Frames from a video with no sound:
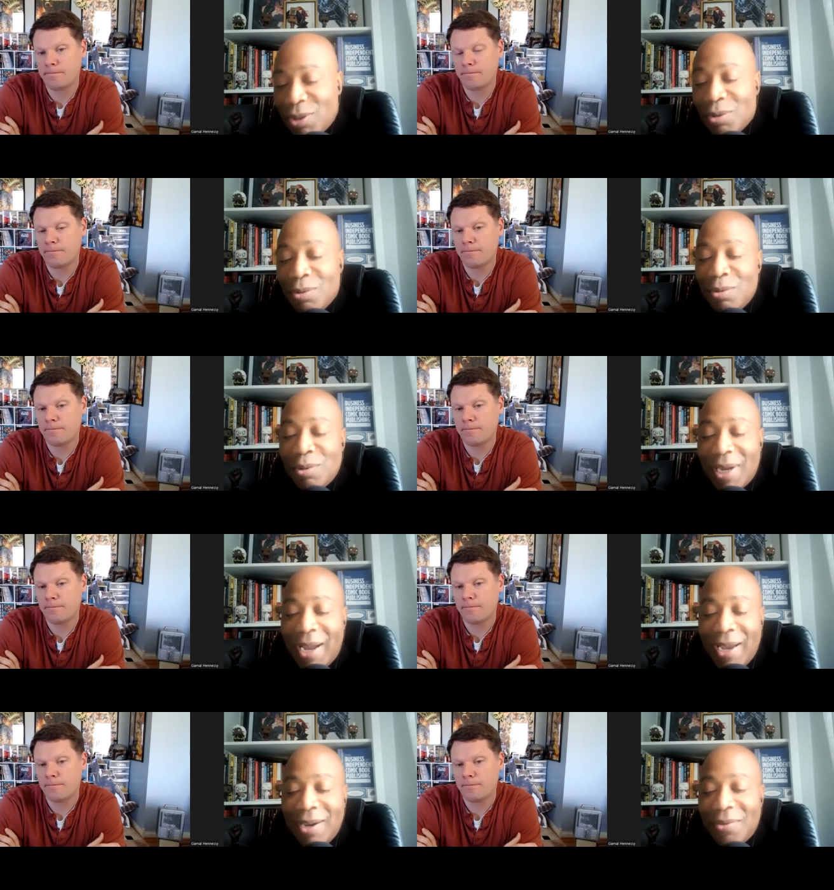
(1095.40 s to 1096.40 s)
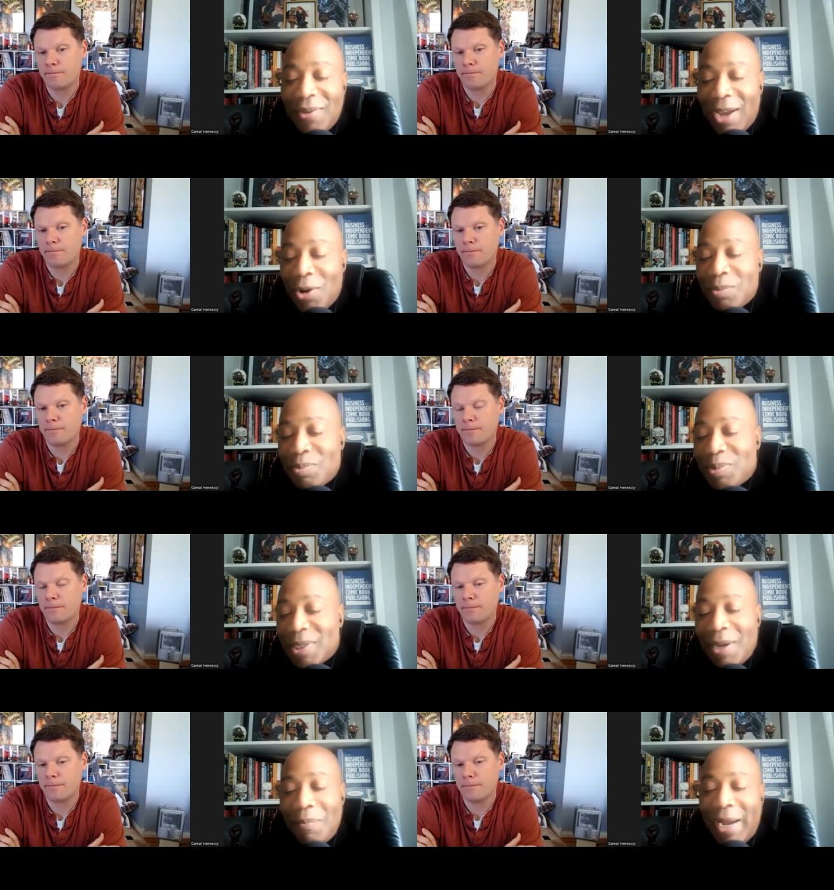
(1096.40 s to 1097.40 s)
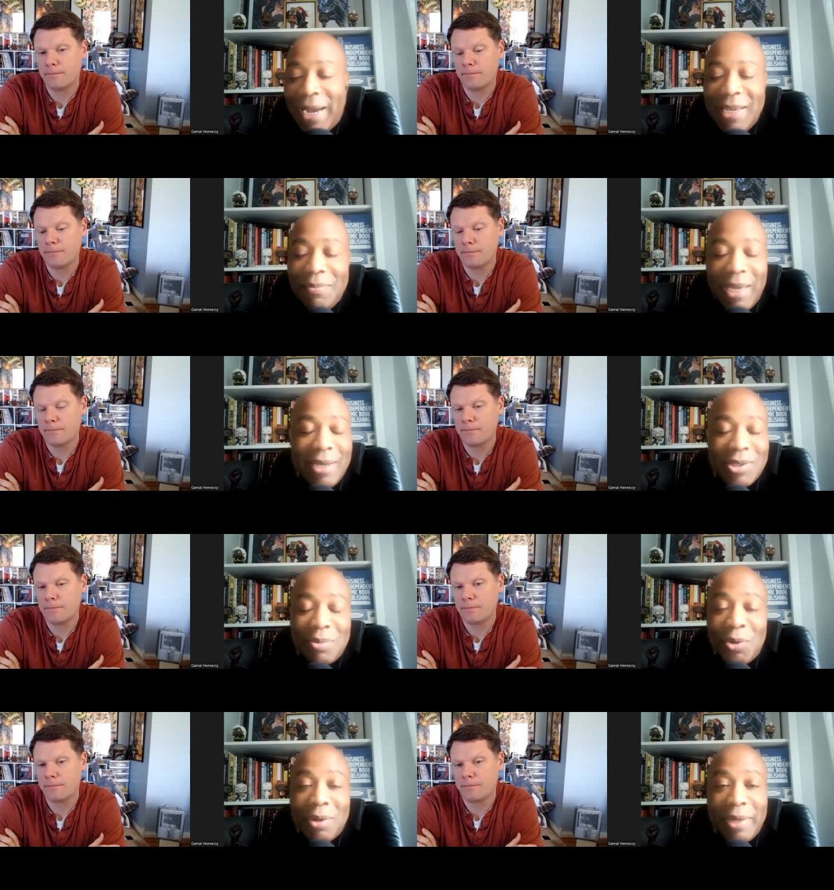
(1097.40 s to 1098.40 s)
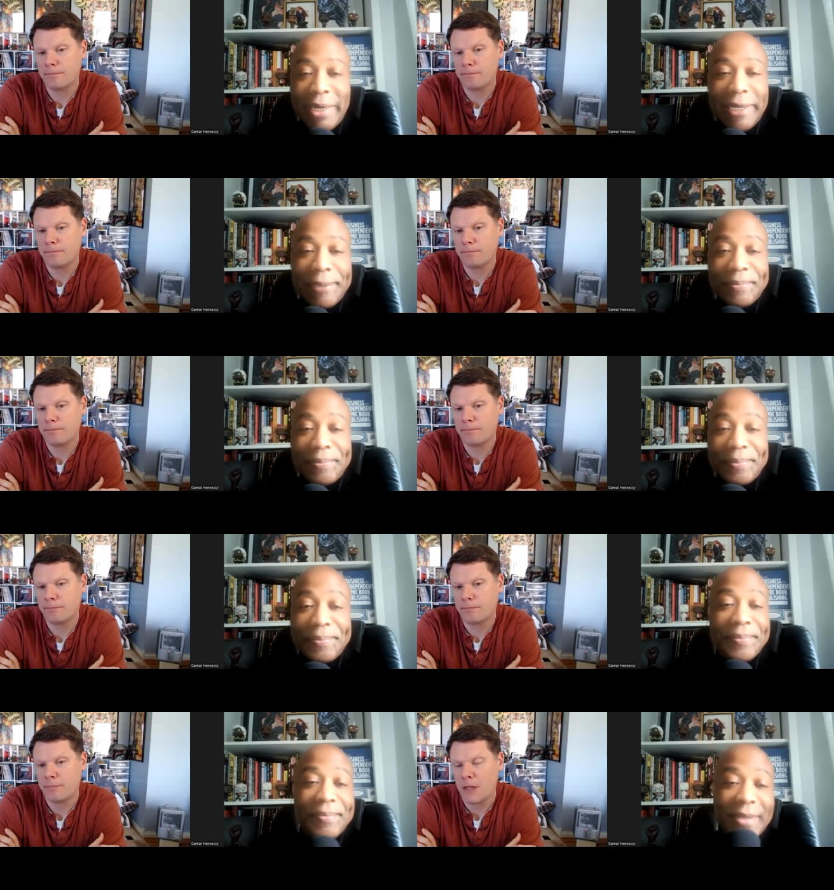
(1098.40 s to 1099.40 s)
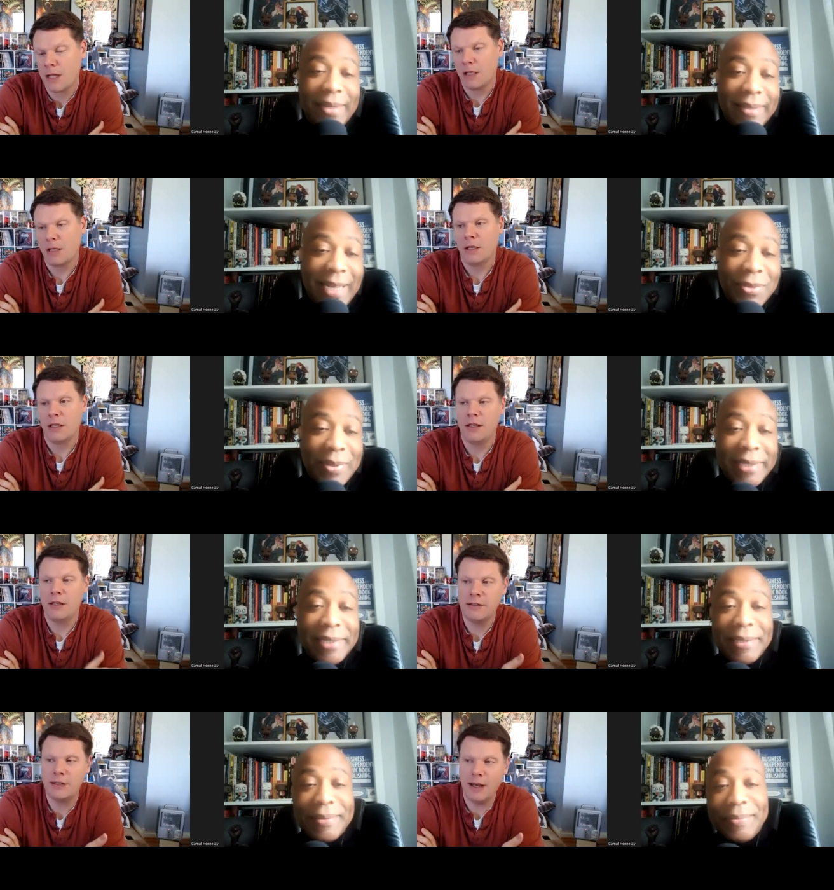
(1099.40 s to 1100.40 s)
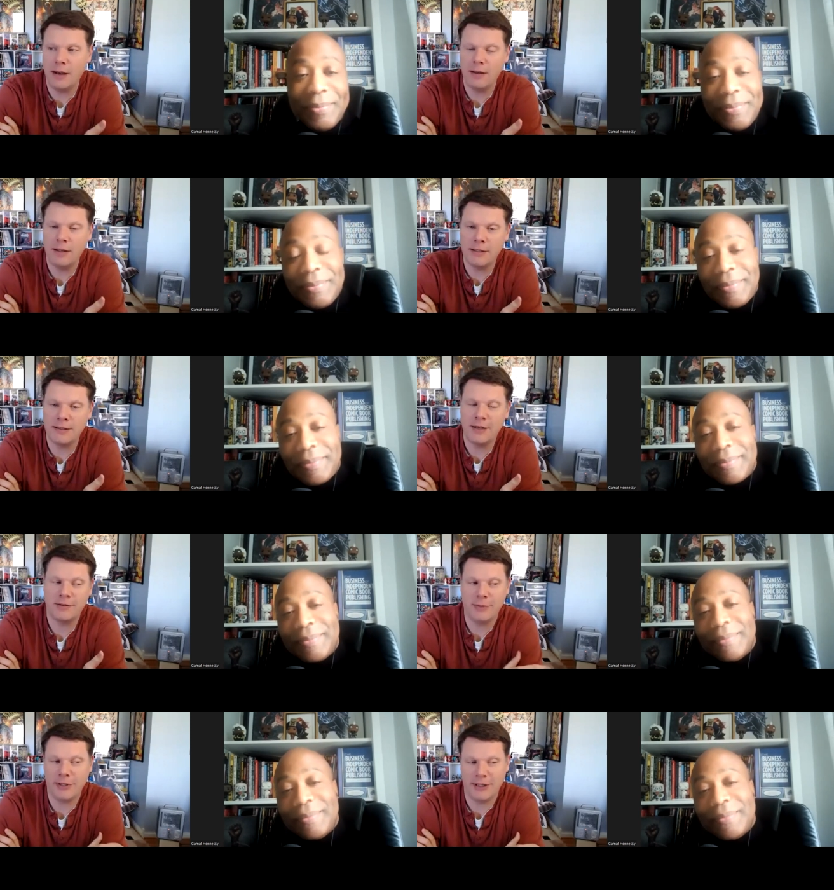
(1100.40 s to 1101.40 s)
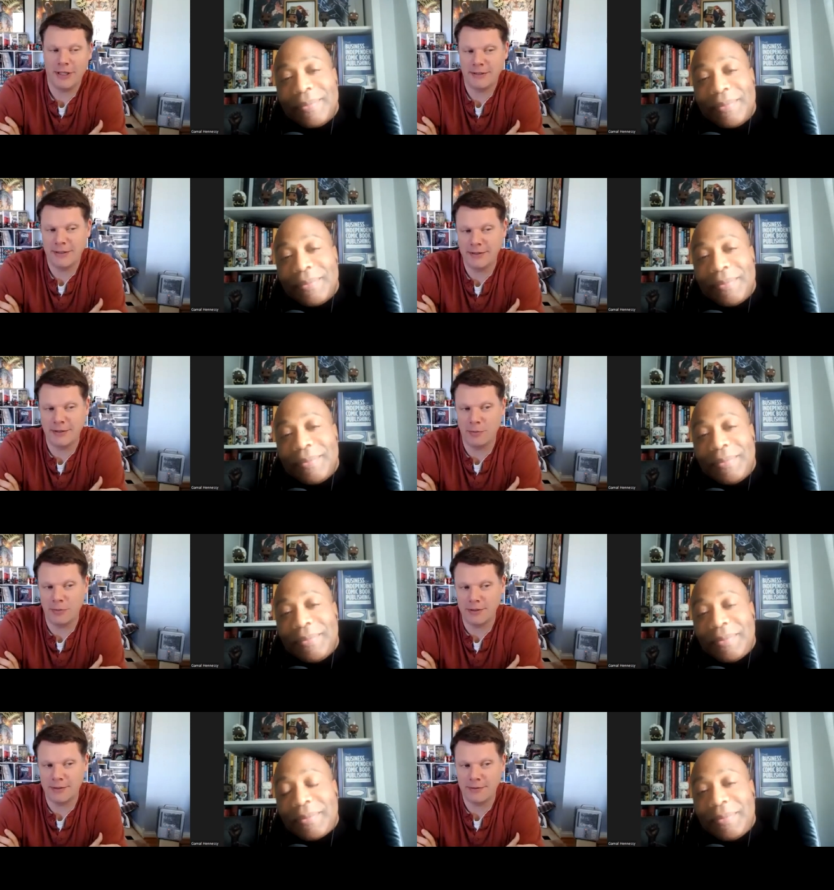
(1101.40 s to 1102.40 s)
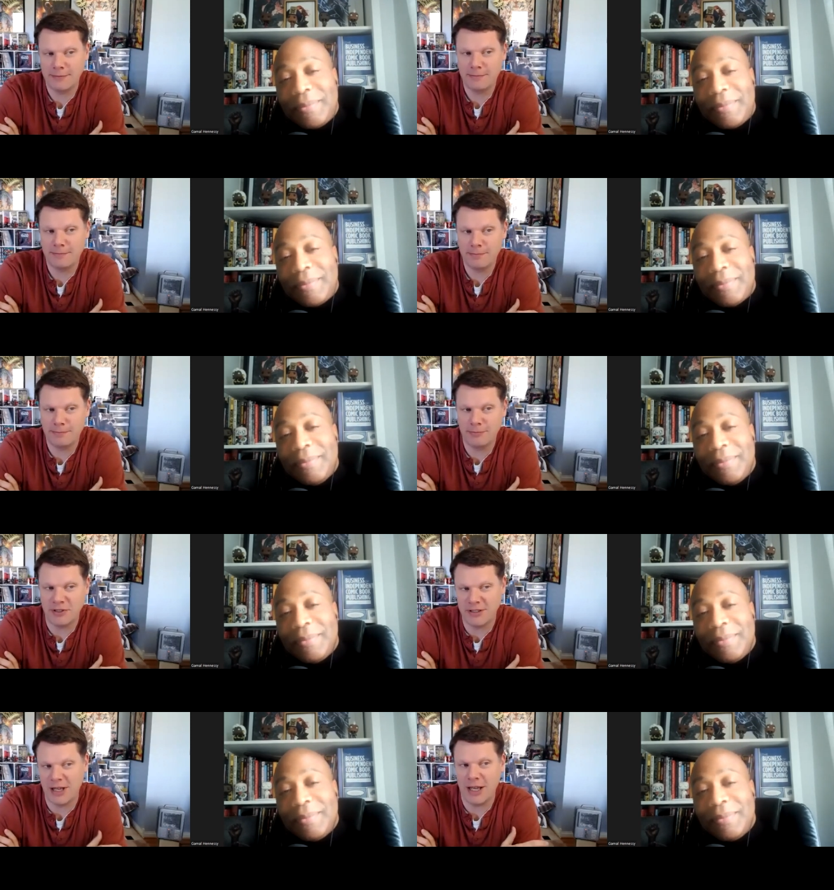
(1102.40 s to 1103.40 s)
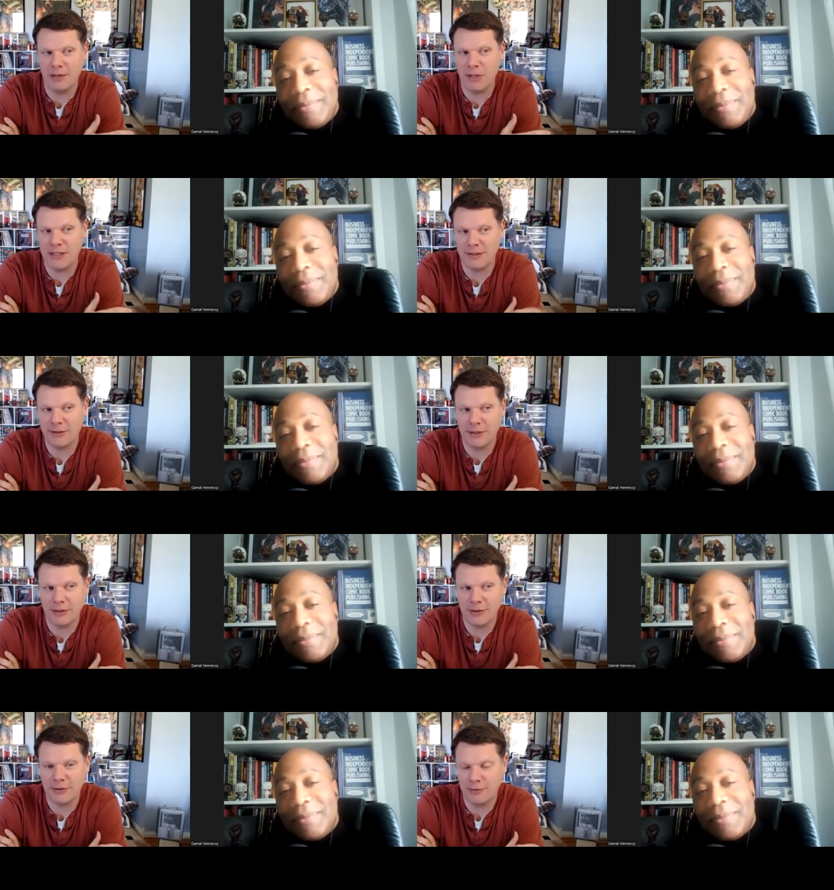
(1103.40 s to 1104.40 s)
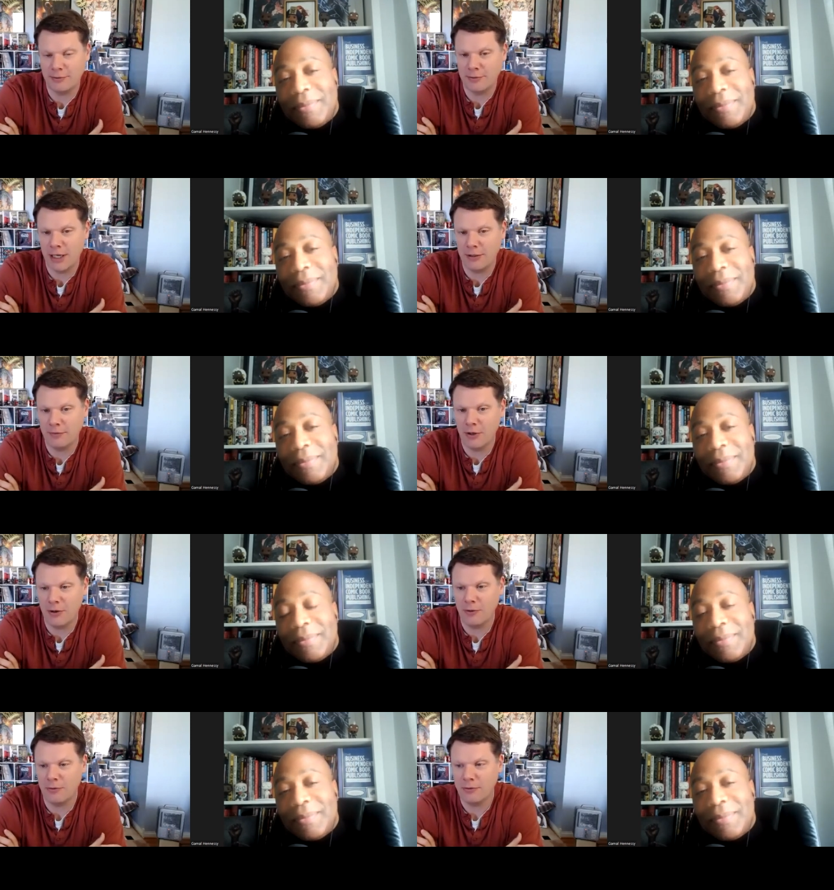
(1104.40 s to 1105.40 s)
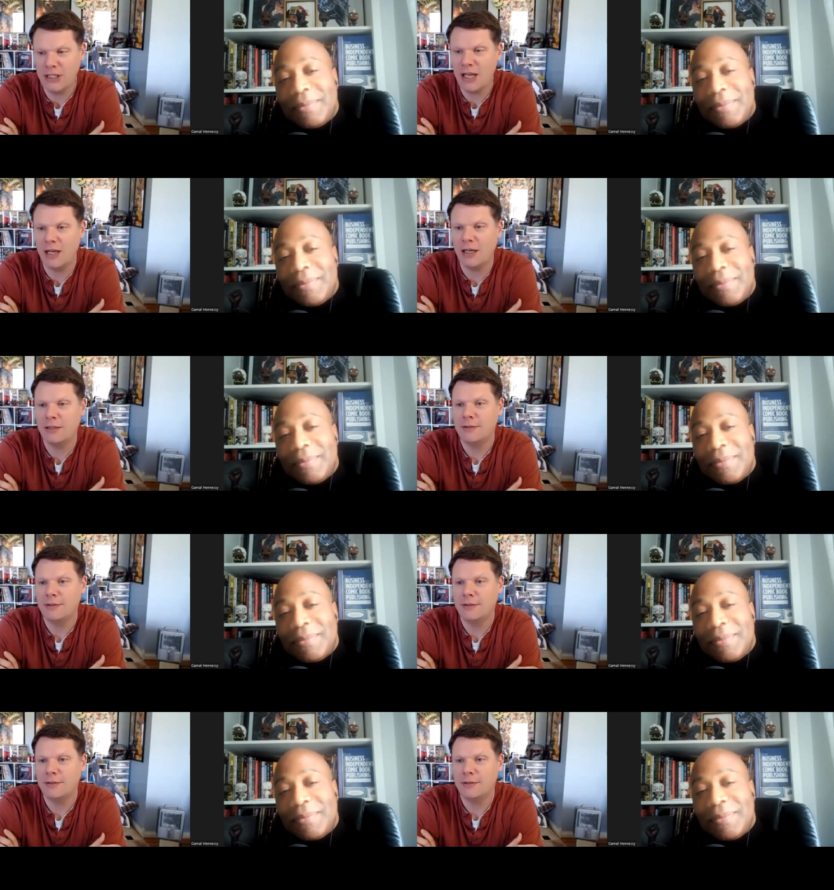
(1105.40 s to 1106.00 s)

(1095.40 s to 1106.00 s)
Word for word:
Speaker 1: to kind of help somebody make some more money. That's that,
Speaker 2: it sounds to me like that system is designed basically just to kind of go, yeah,